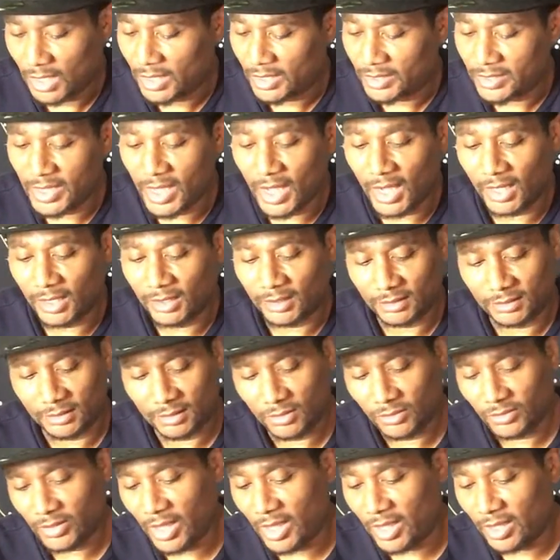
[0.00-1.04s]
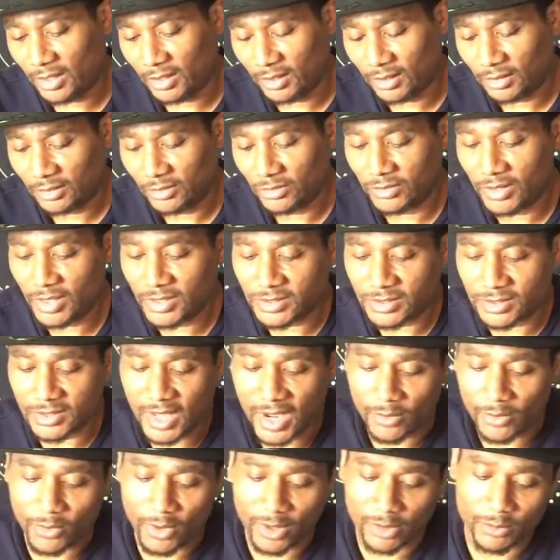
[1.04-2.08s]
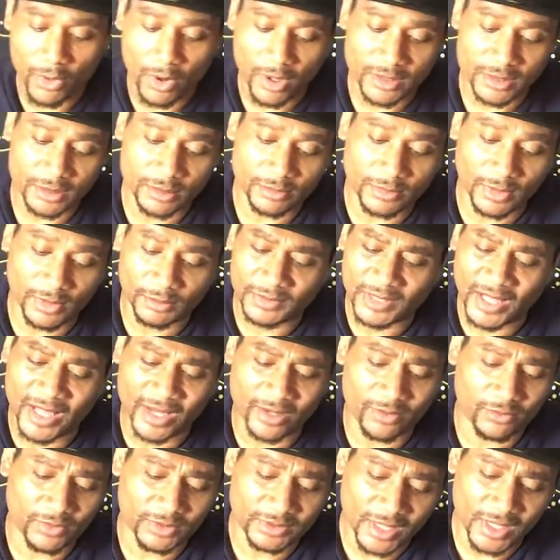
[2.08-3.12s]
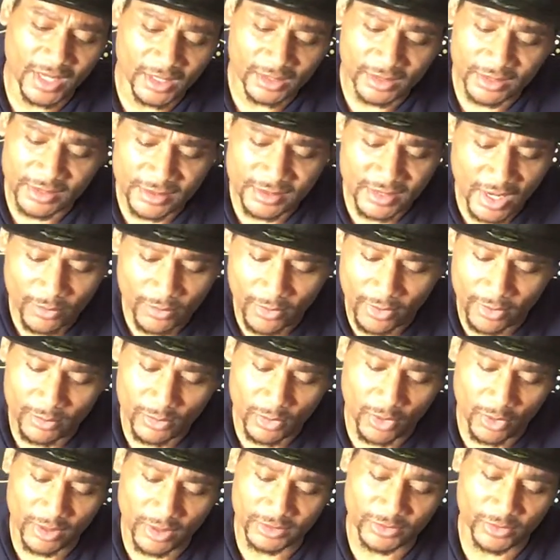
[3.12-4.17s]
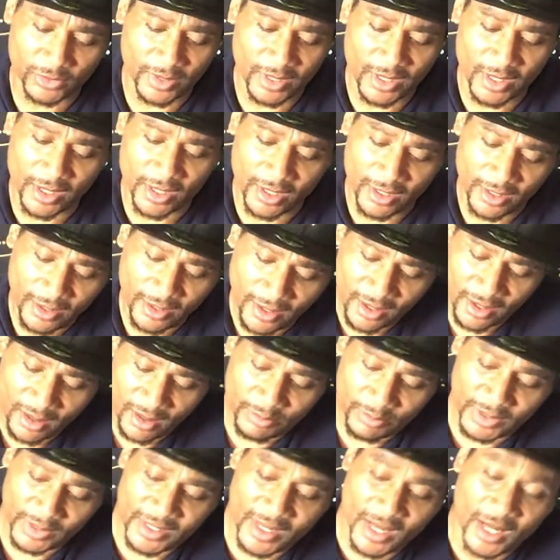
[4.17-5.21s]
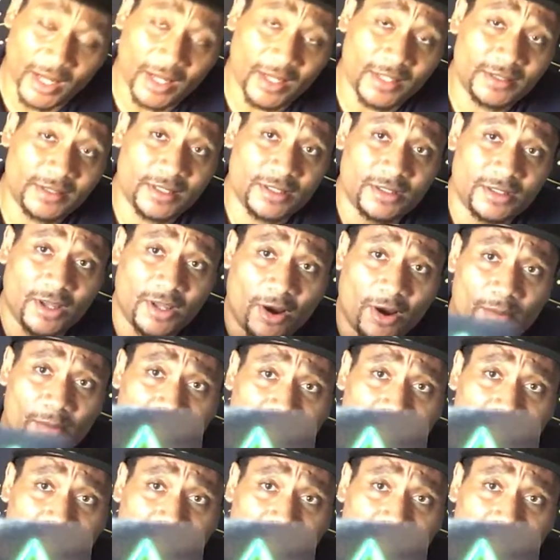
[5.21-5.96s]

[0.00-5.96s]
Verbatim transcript: yeah, okay, you need to network more because I'm, I'm like, what the hell is network more doing here? But yeah, it says there are